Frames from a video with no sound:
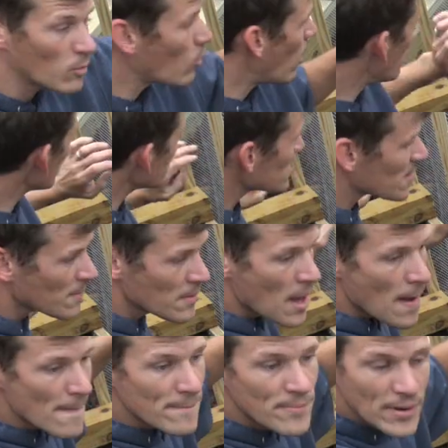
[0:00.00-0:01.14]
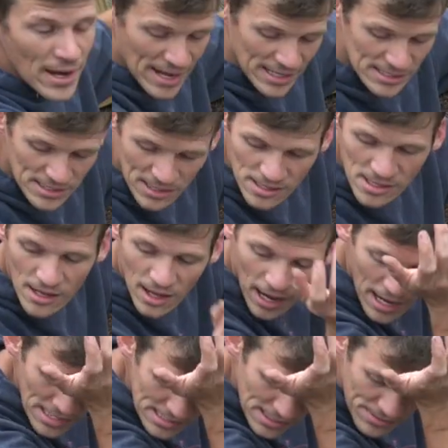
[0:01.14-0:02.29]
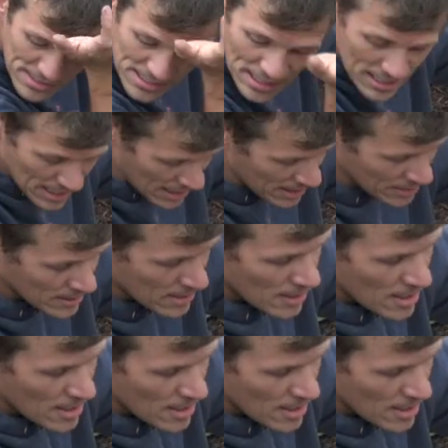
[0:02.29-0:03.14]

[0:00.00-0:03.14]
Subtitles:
walls, but as I was thinking,